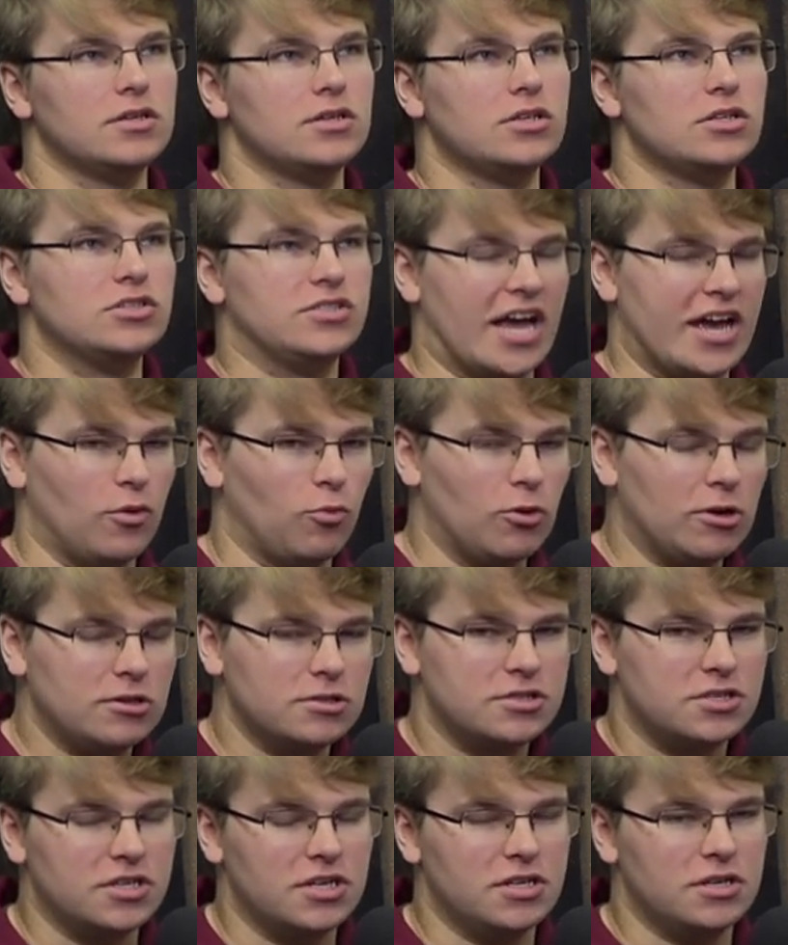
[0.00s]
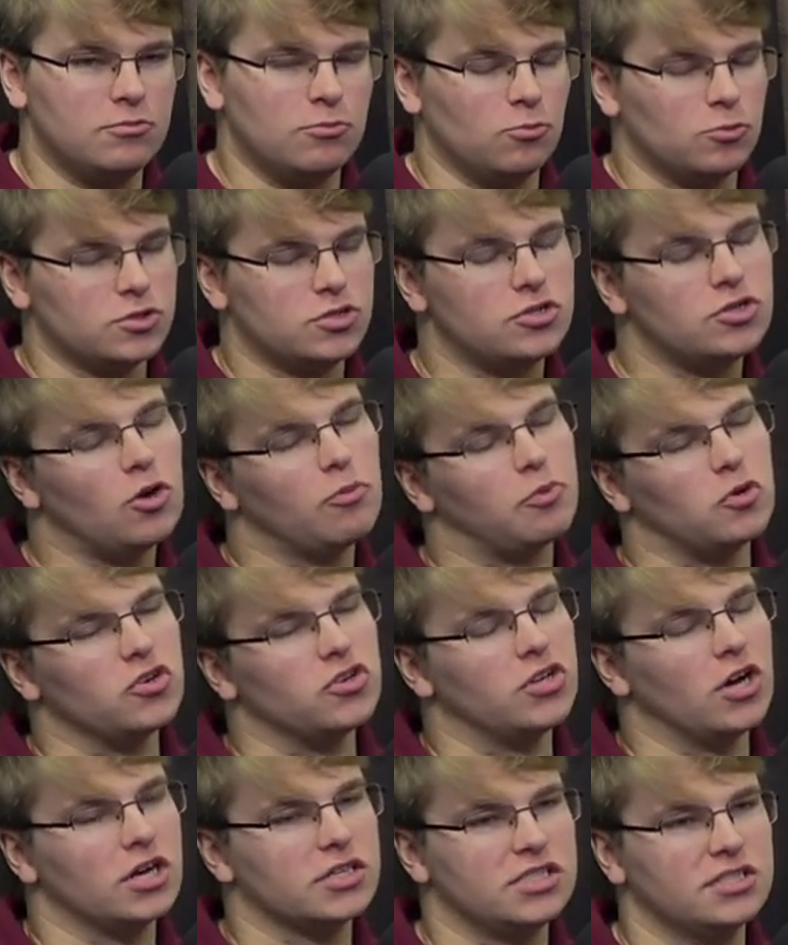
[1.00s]
Day Wilson was so
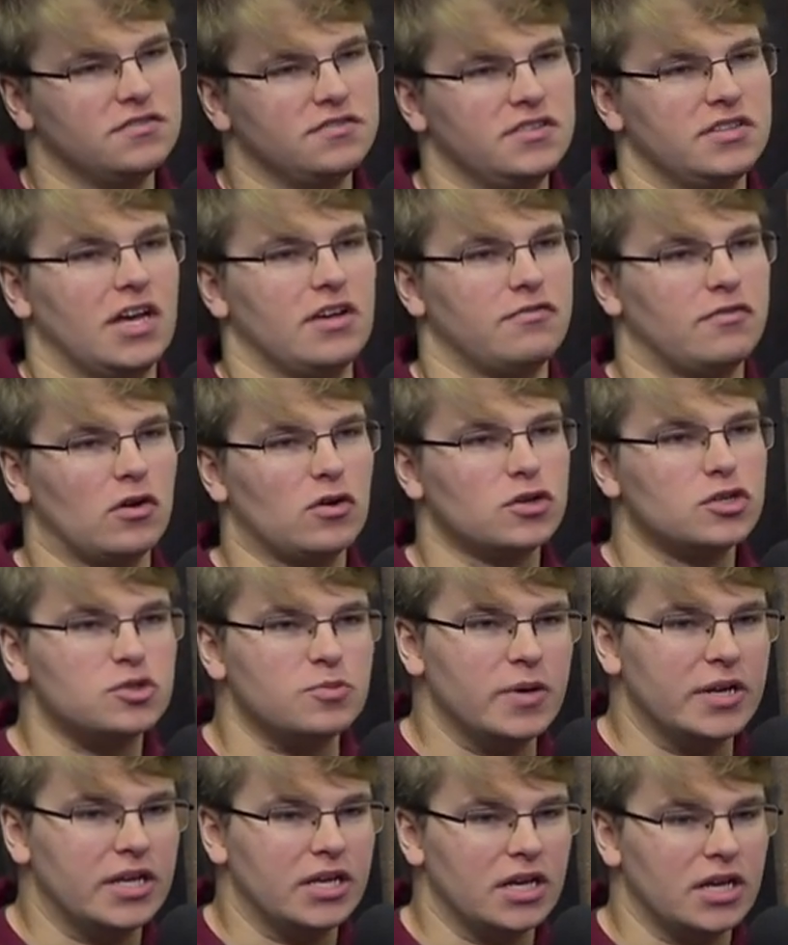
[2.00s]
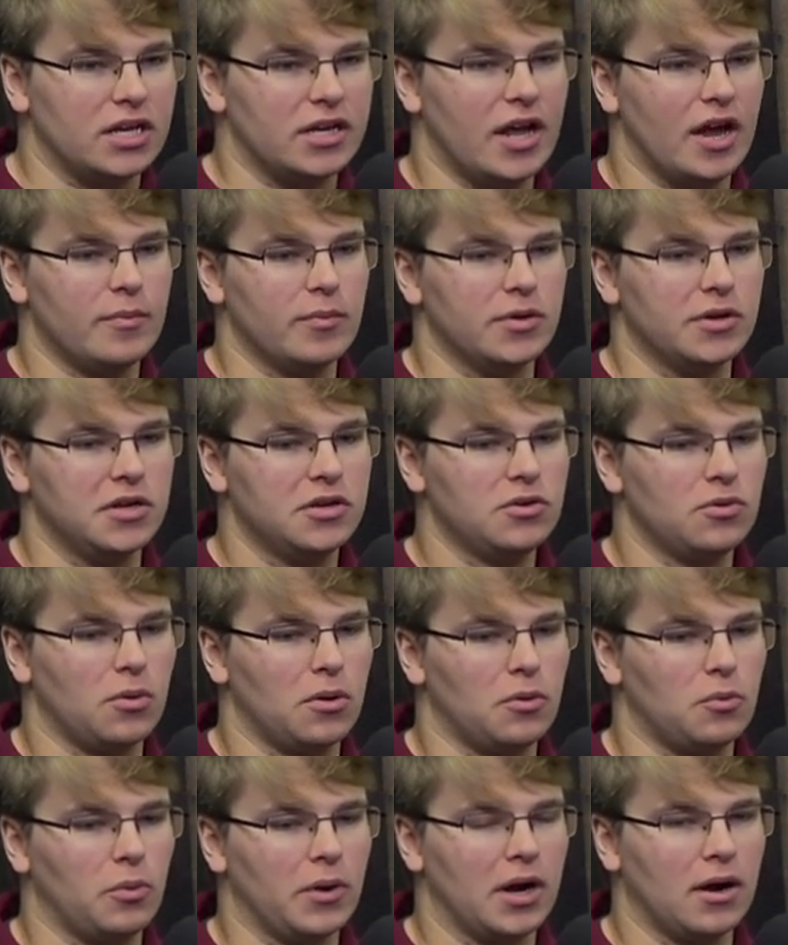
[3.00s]
productive in that first meeting in Cameron
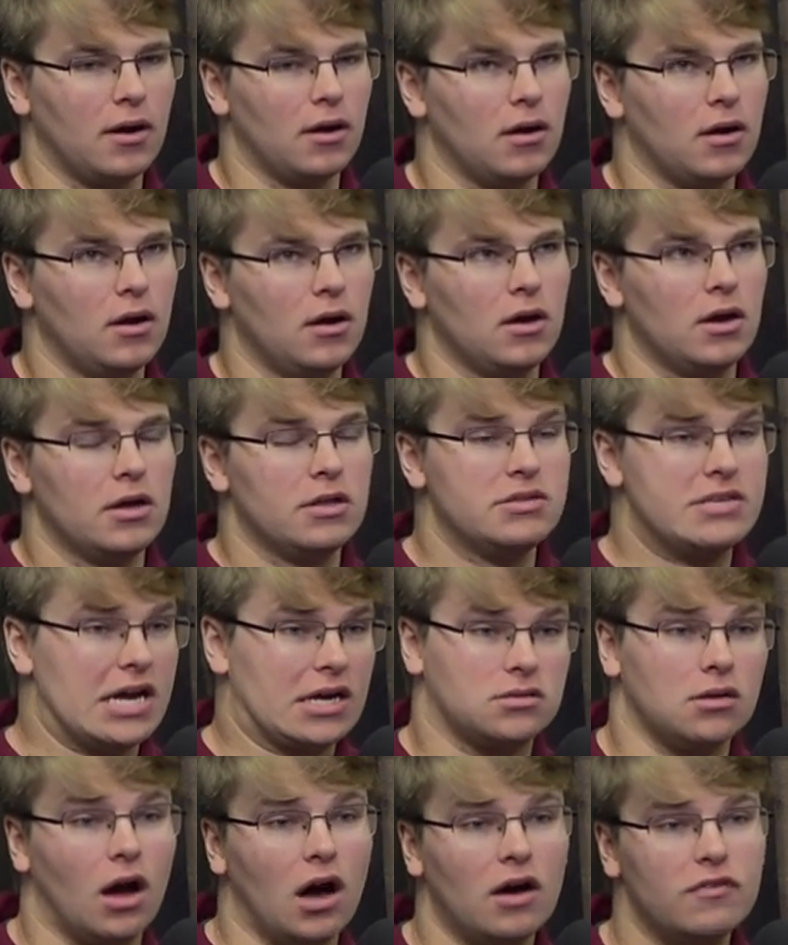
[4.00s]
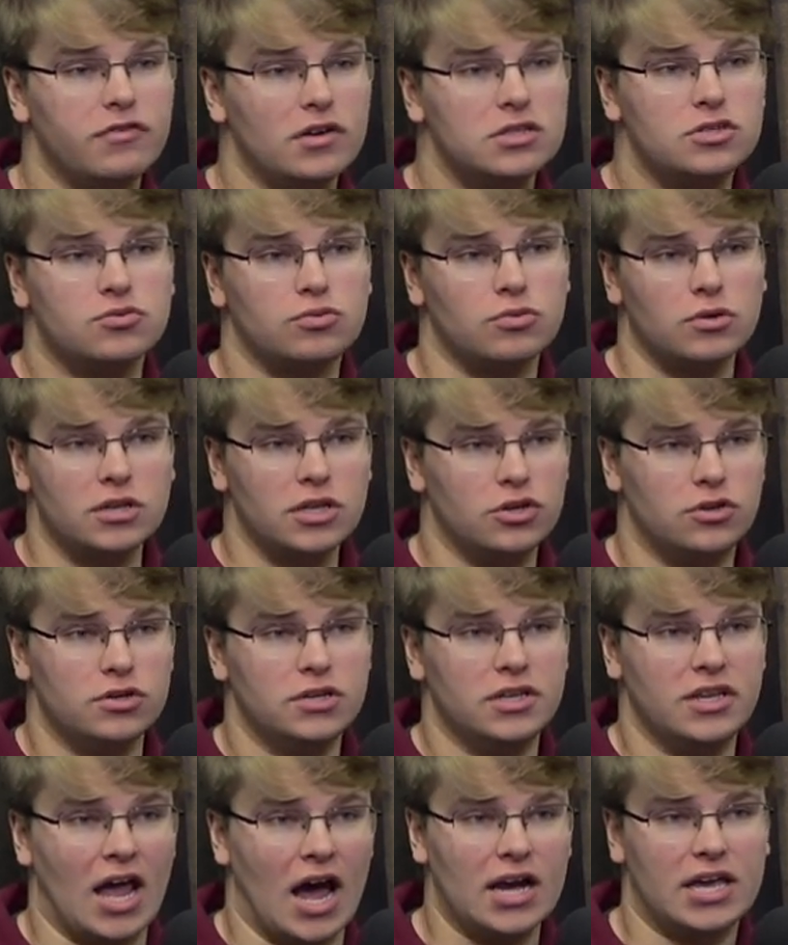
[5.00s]
Indoor, where Tech's offense really could
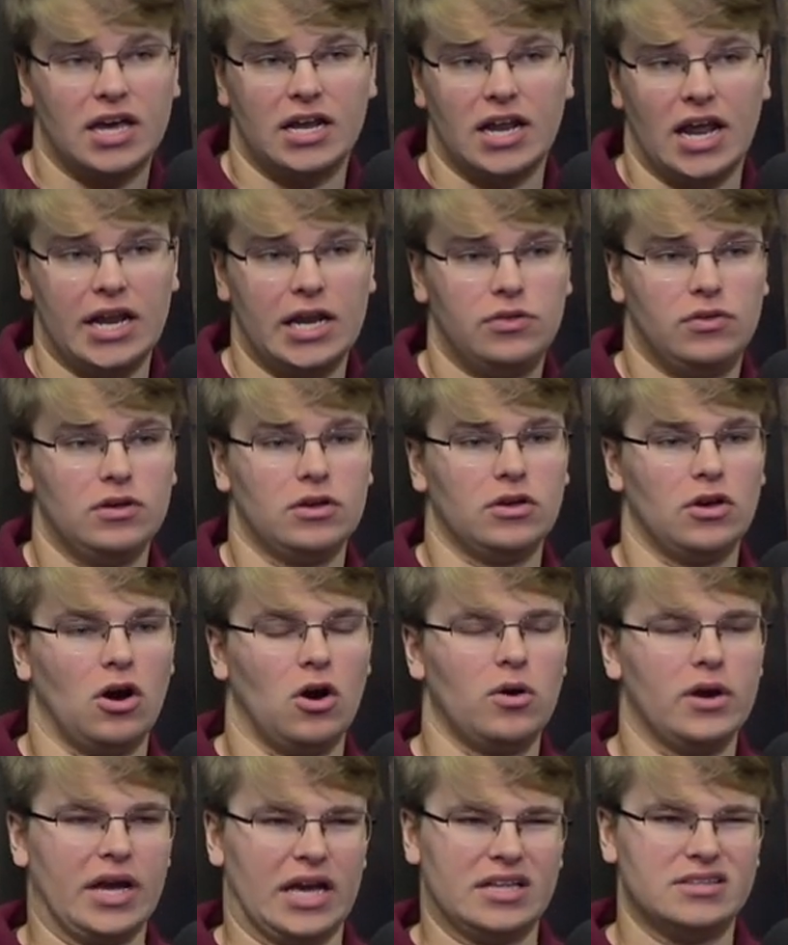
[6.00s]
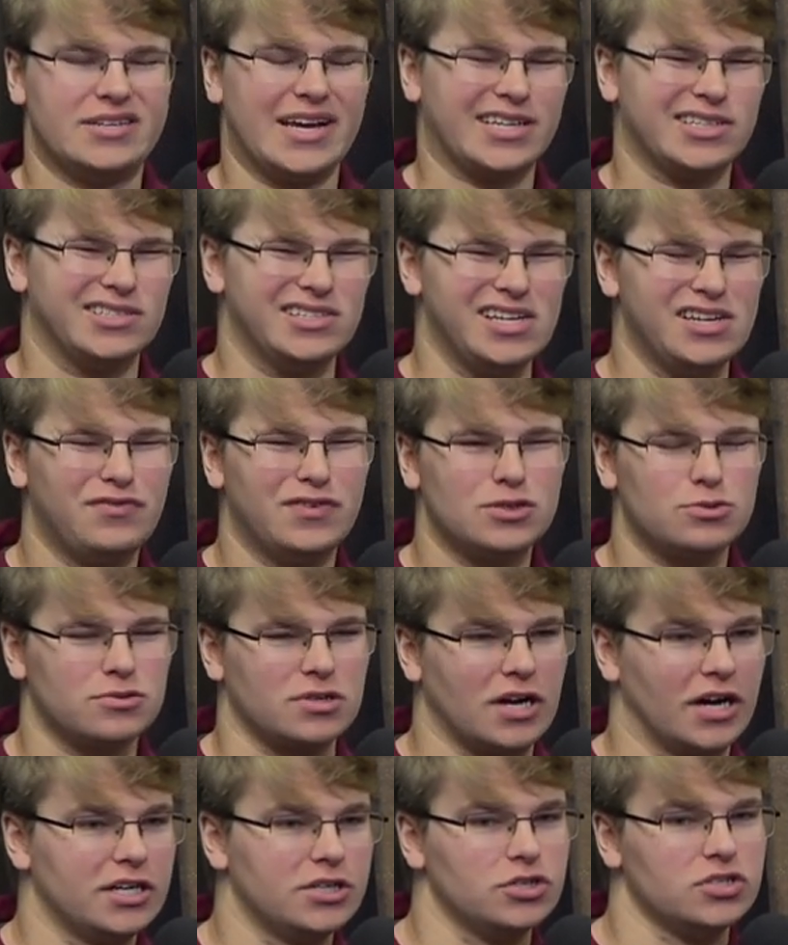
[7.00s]
not get anything going, and Tech's defense was
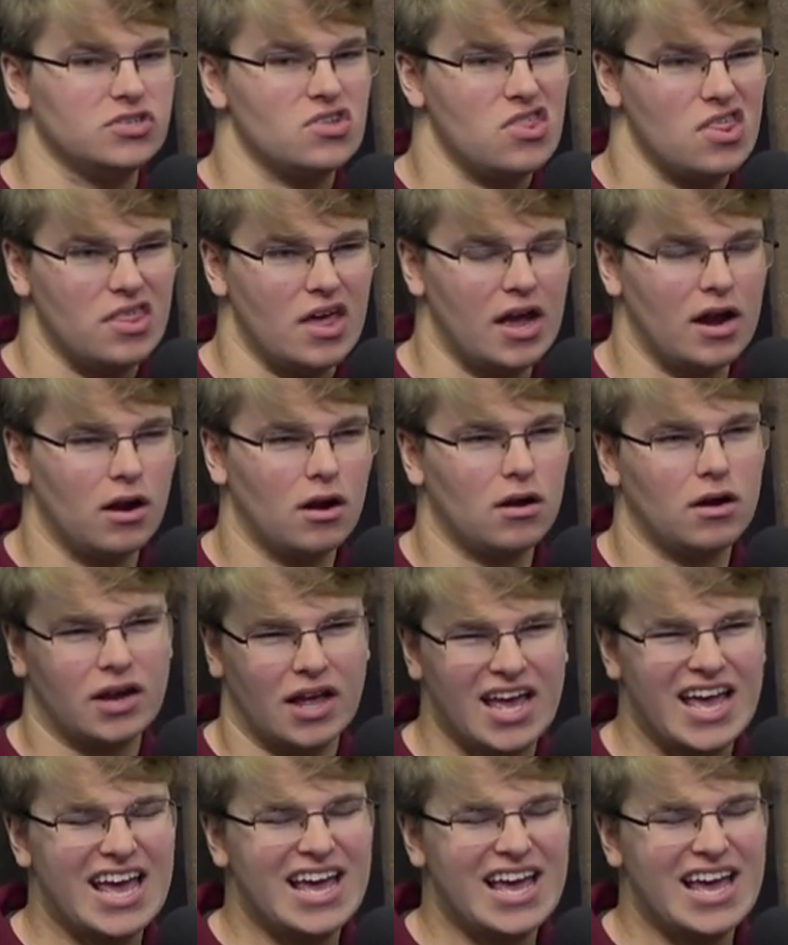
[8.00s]
kind of just there,